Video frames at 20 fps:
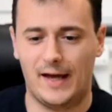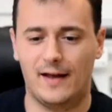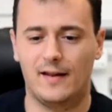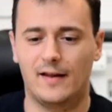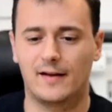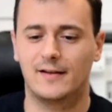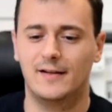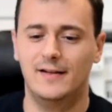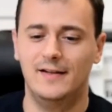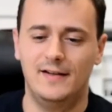
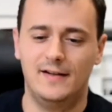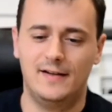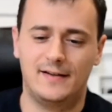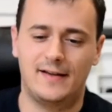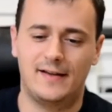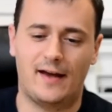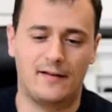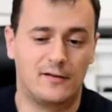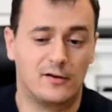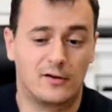like,
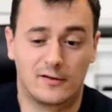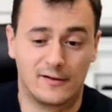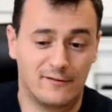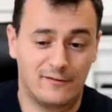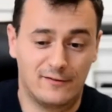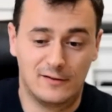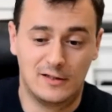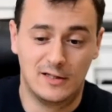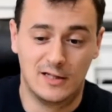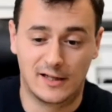yeah, there are
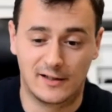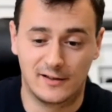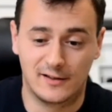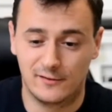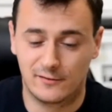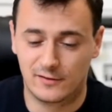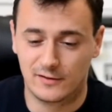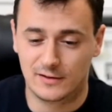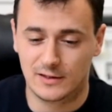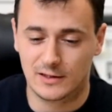definitely like
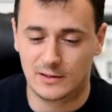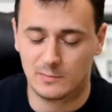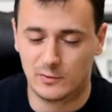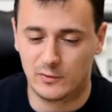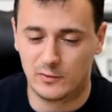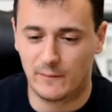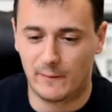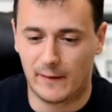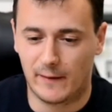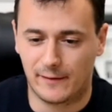differences
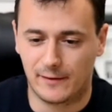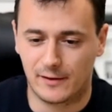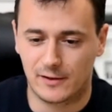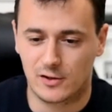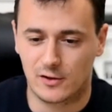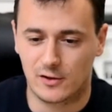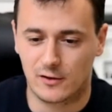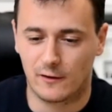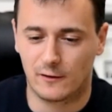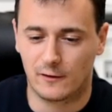between
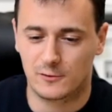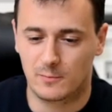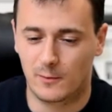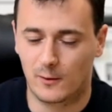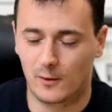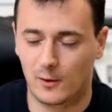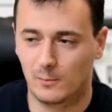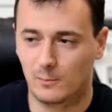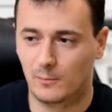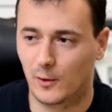amateur and
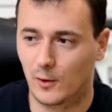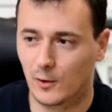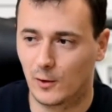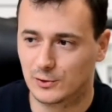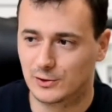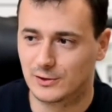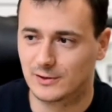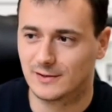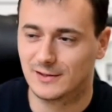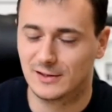
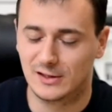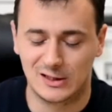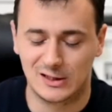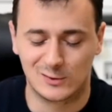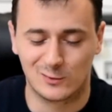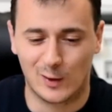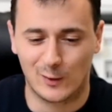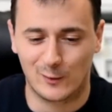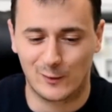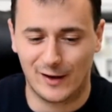pros. This
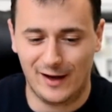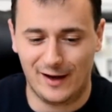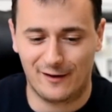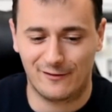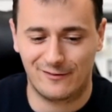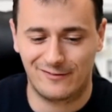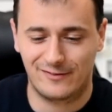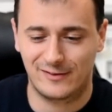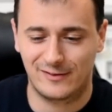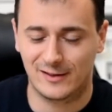is why we
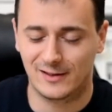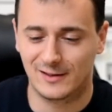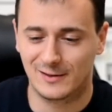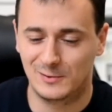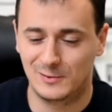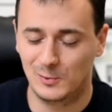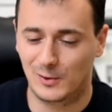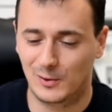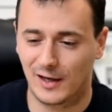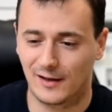have uh,
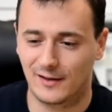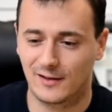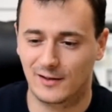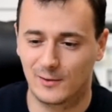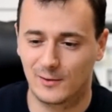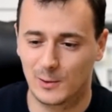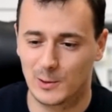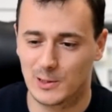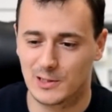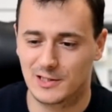two
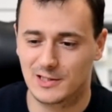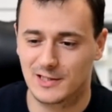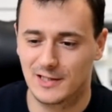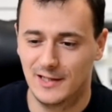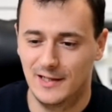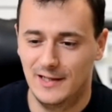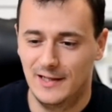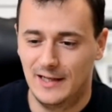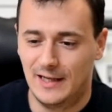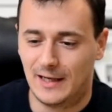categories.
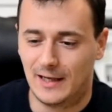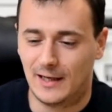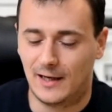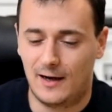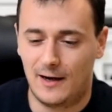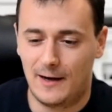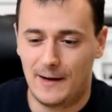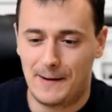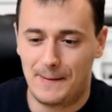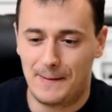
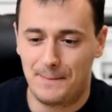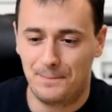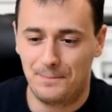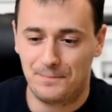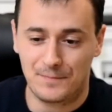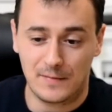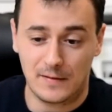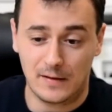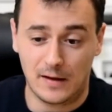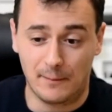Um,
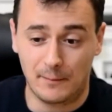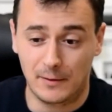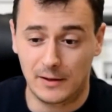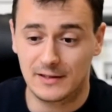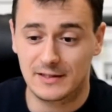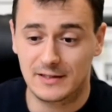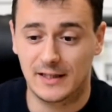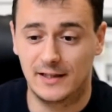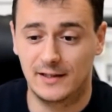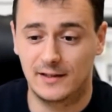I'm
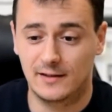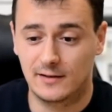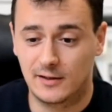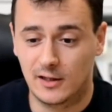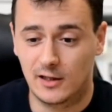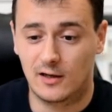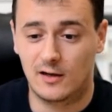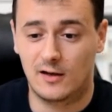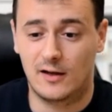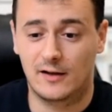gonna say that
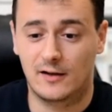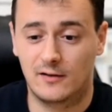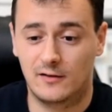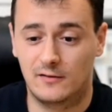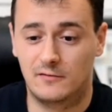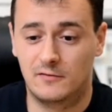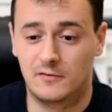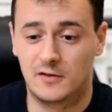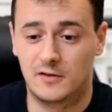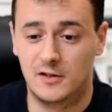there are like
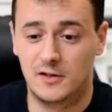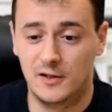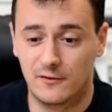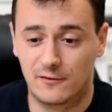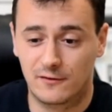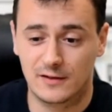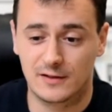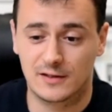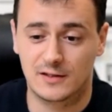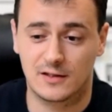
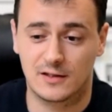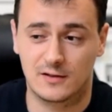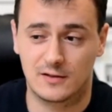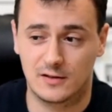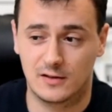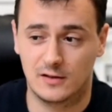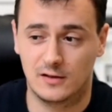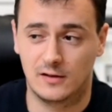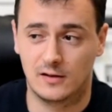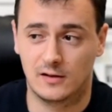
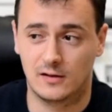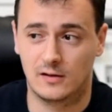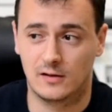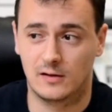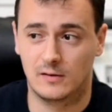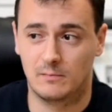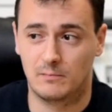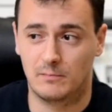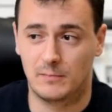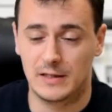differences
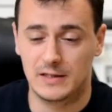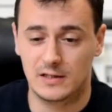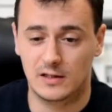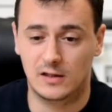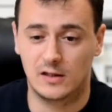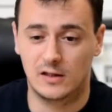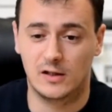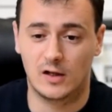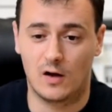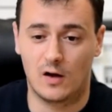in
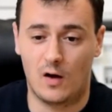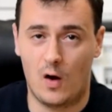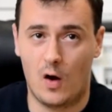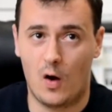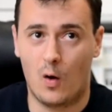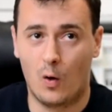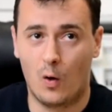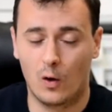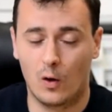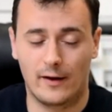basically
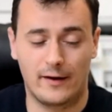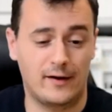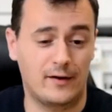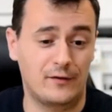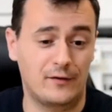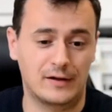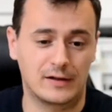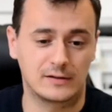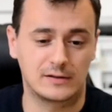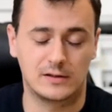all
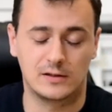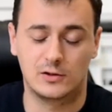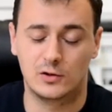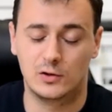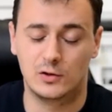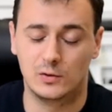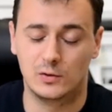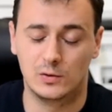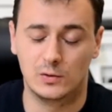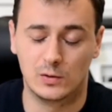areas
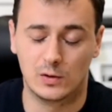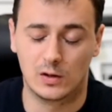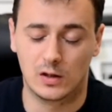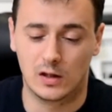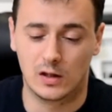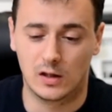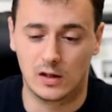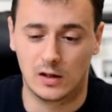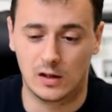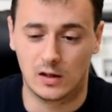that you
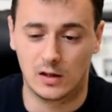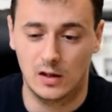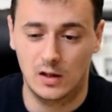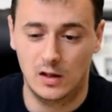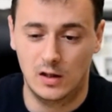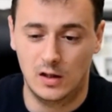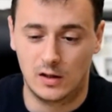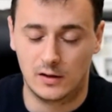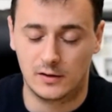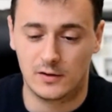uh,
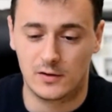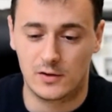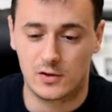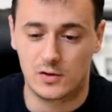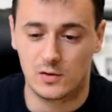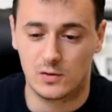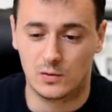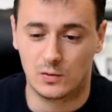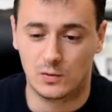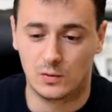
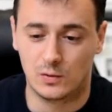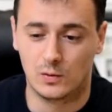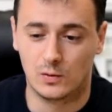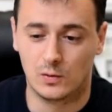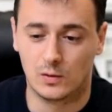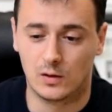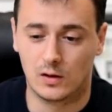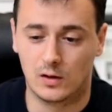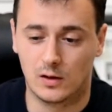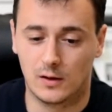that
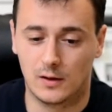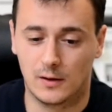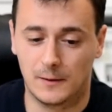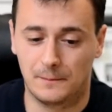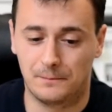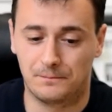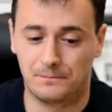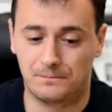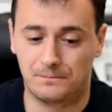you um,